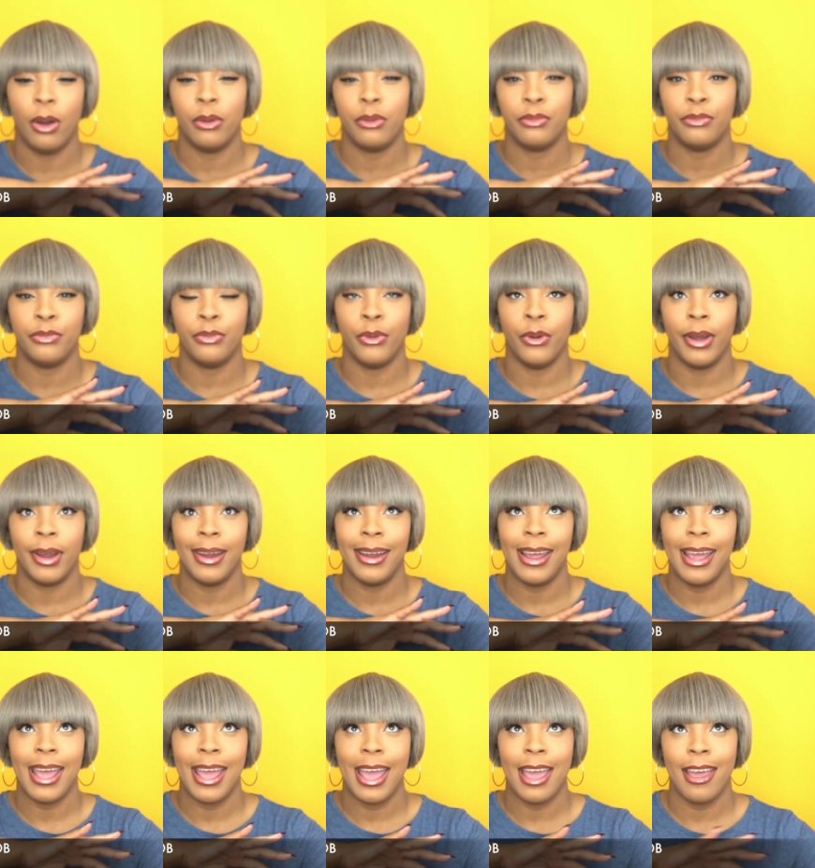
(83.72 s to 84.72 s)
out for
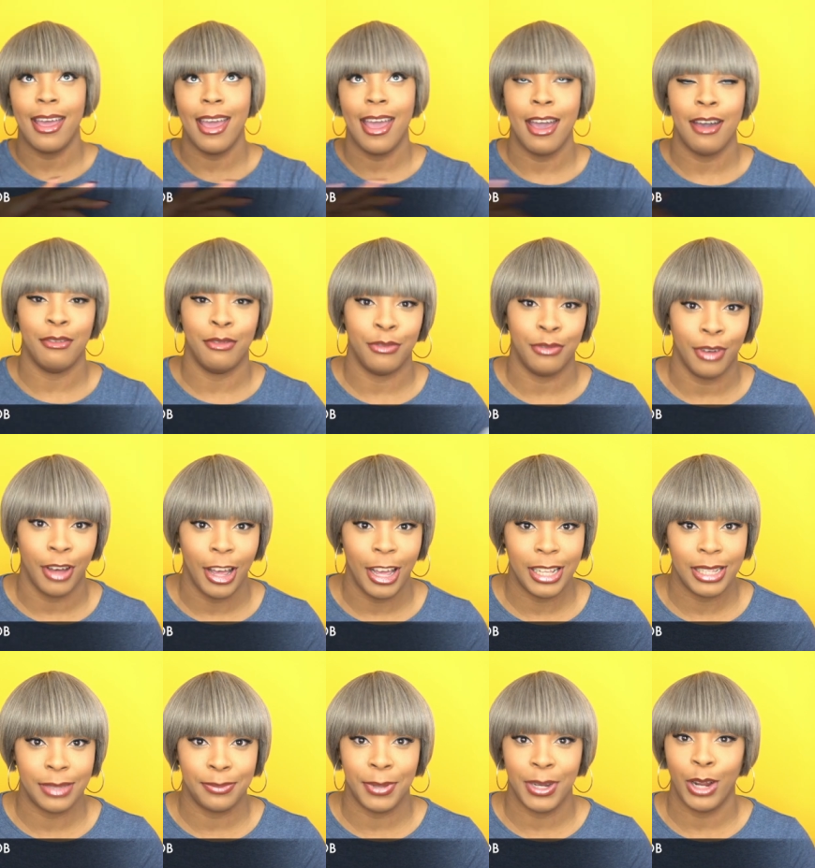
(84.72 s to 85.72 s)
ever.
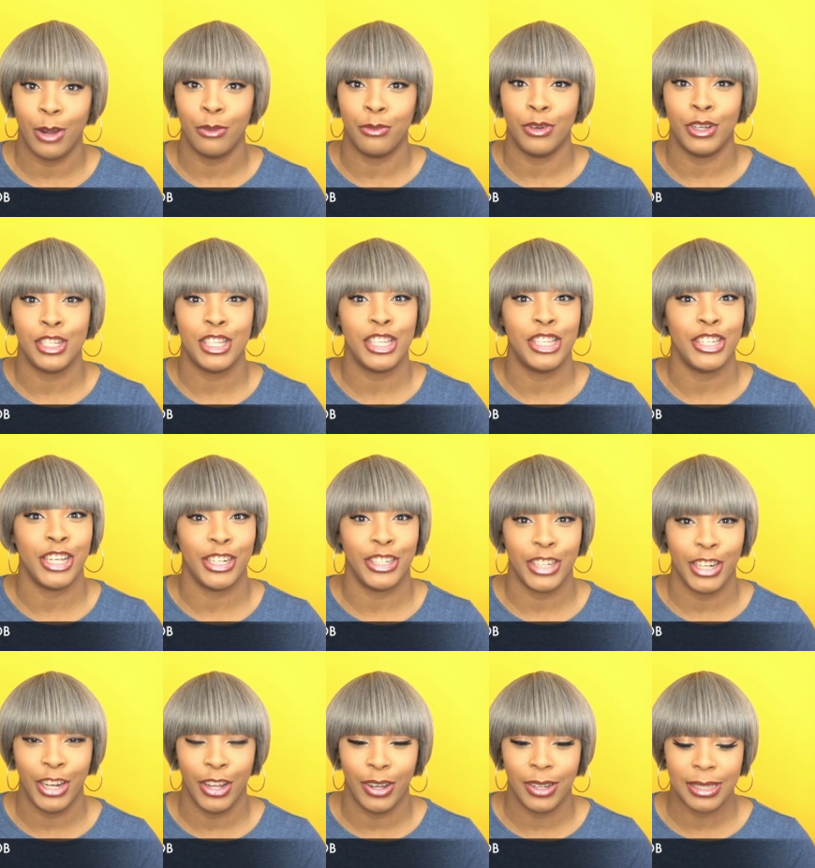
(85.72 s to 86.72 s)
It's been out for such
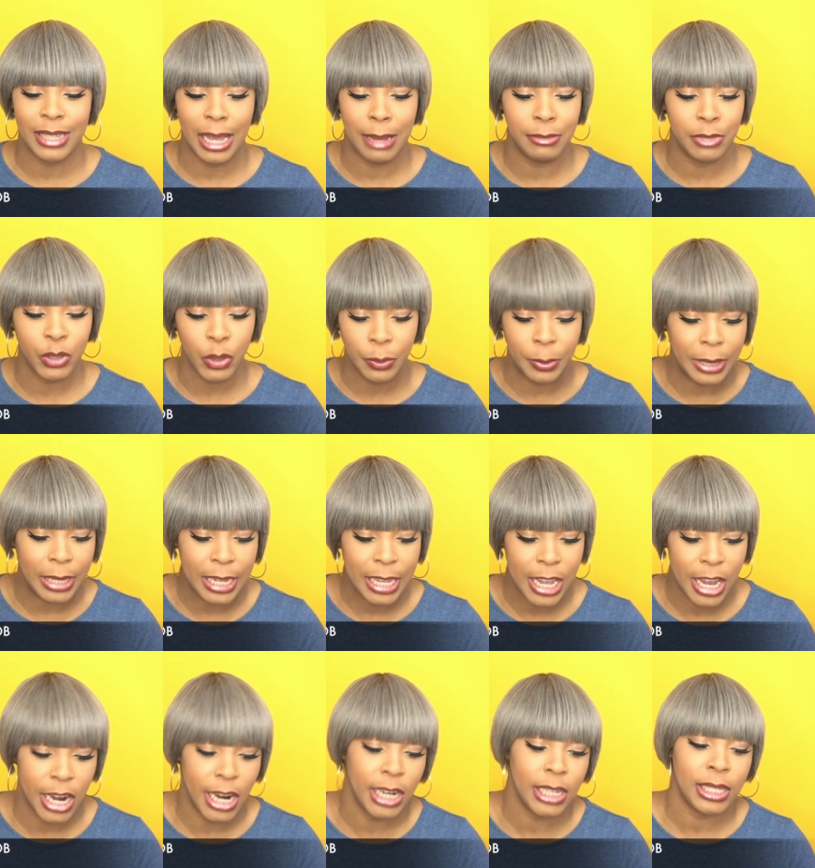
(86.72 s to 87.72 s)
a long time, so many
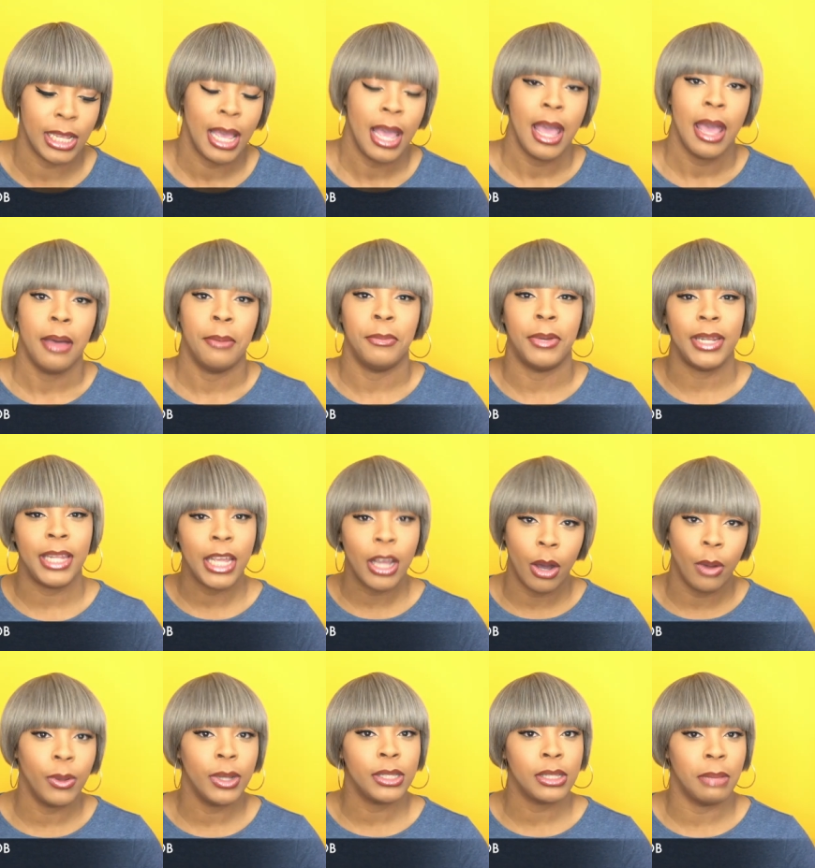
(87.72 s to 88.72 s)
years, but they
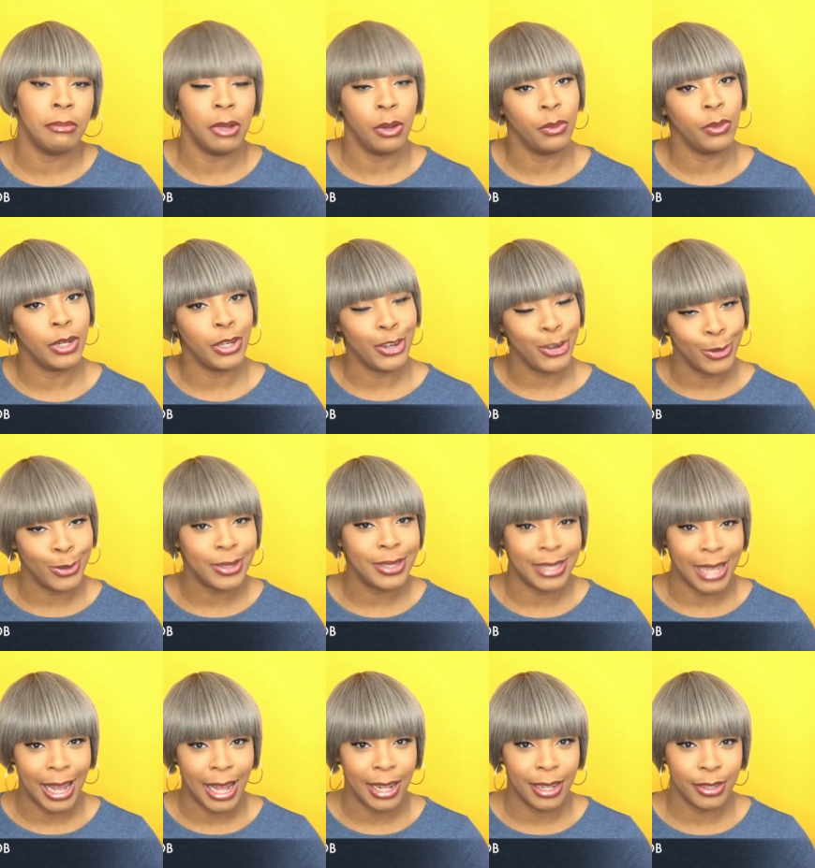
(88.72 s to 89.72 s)
always come out with new
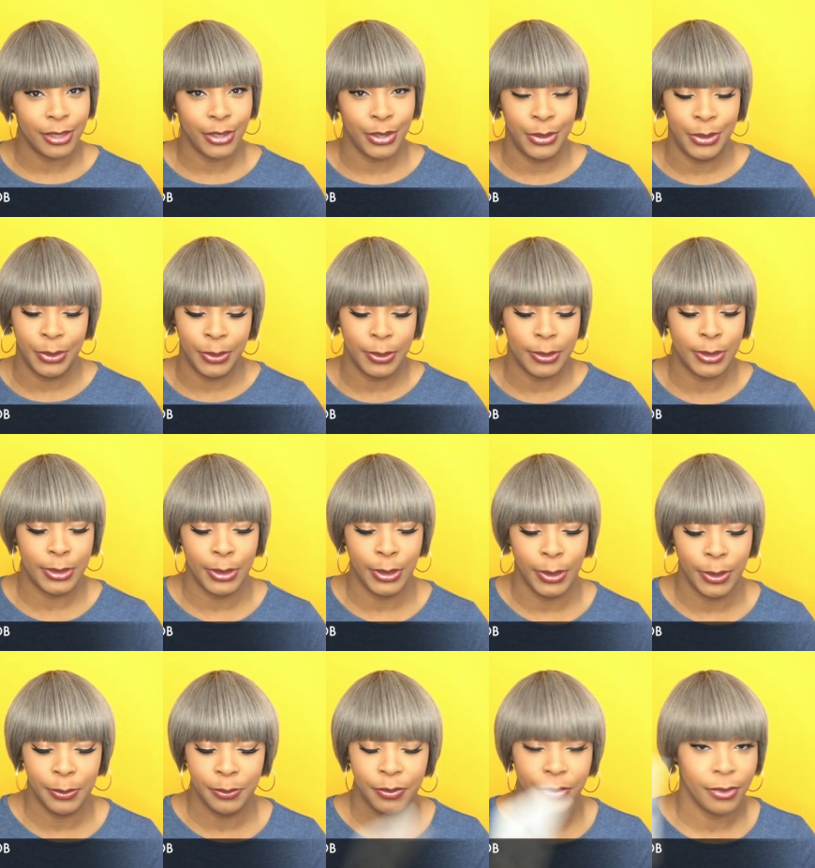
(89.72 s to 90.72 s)
styles, you know.
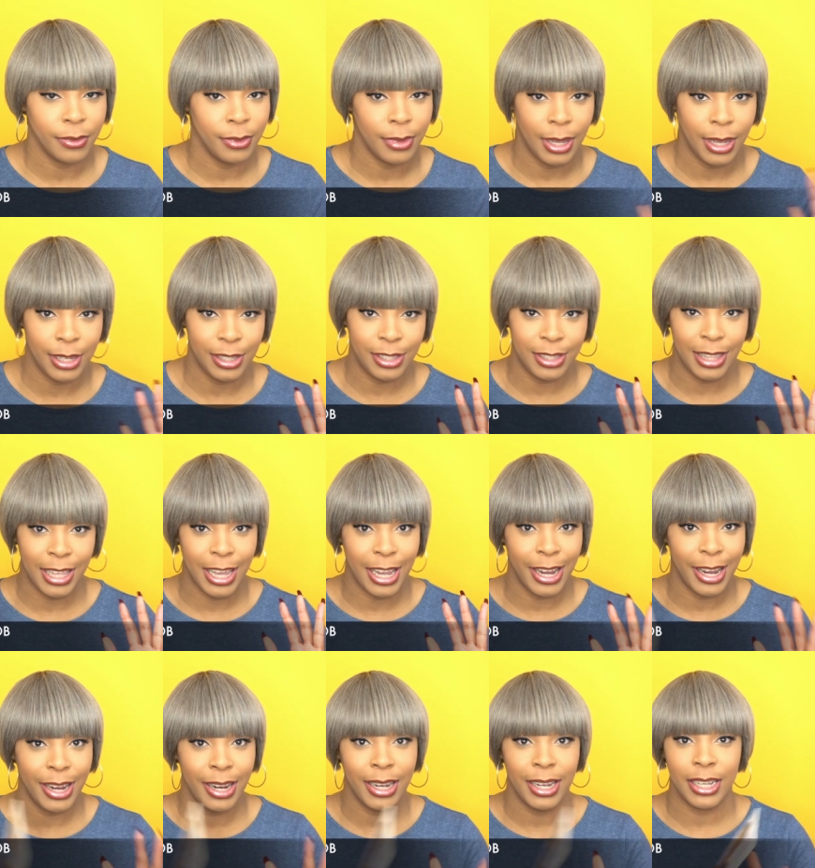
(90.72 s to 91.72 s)
So it's
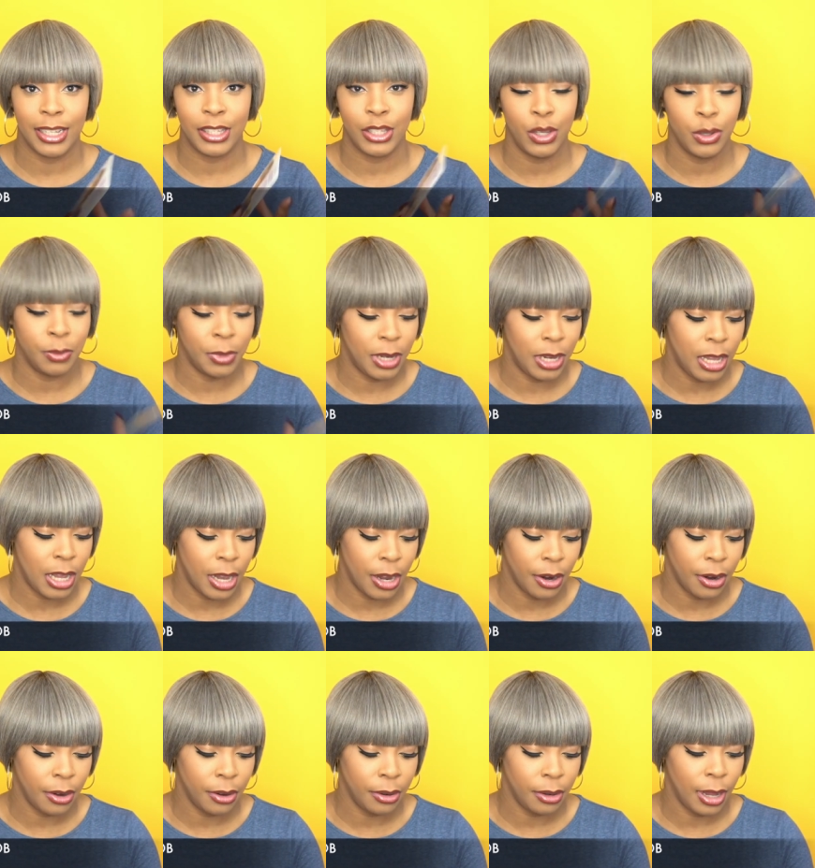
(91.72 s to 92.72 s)
there, it's human
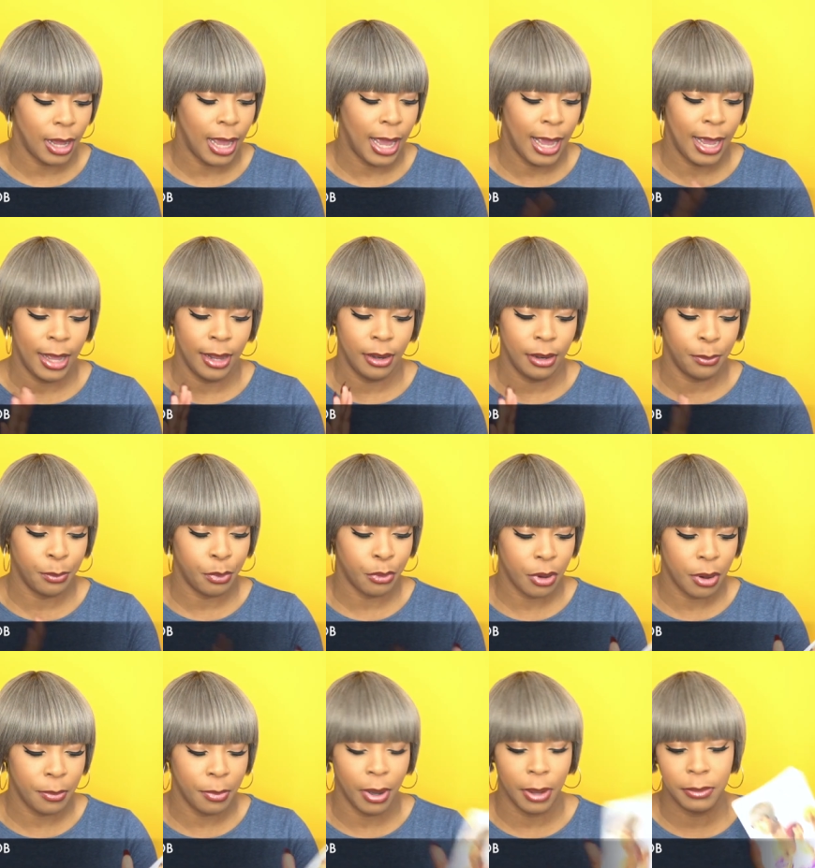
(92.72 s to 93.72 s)
hair and
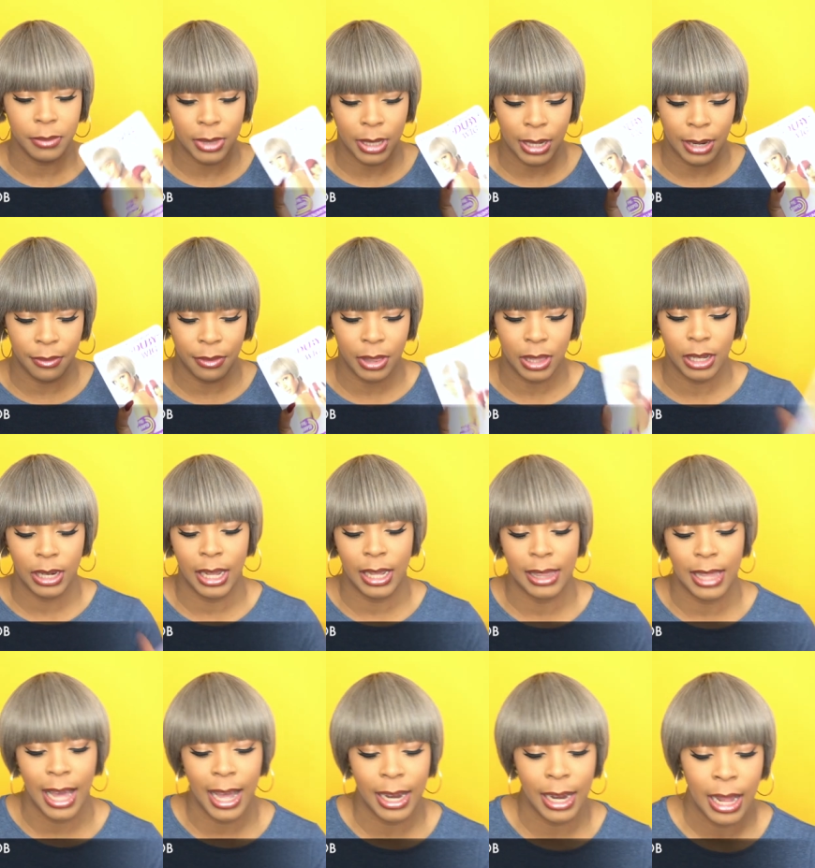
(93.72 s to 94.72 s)
pre-bumped and everything
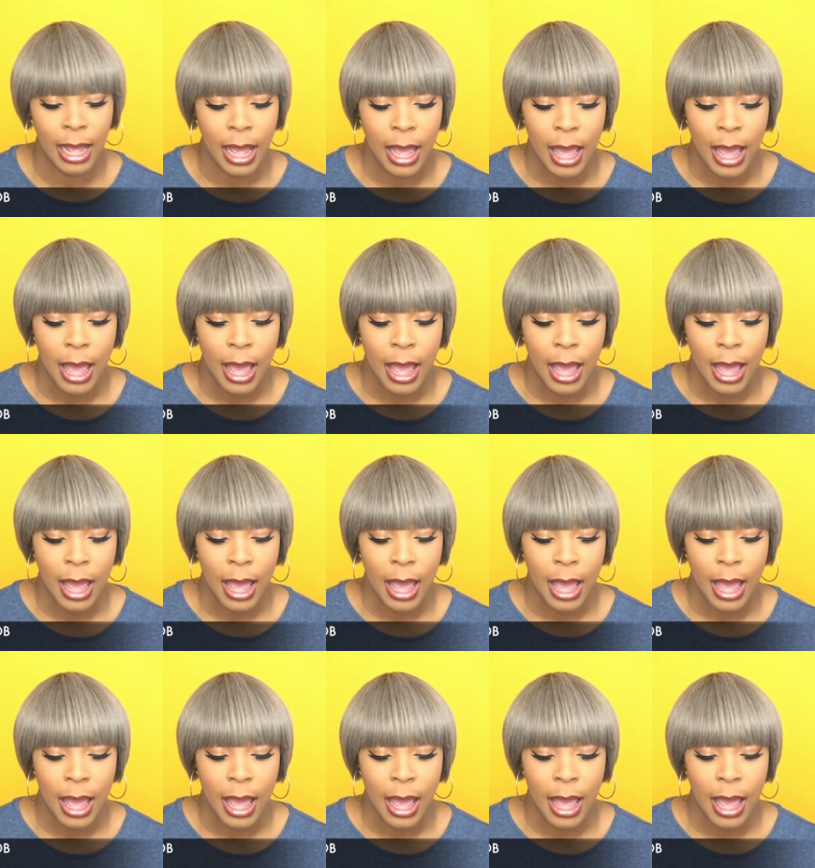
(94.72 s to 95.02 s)
like that,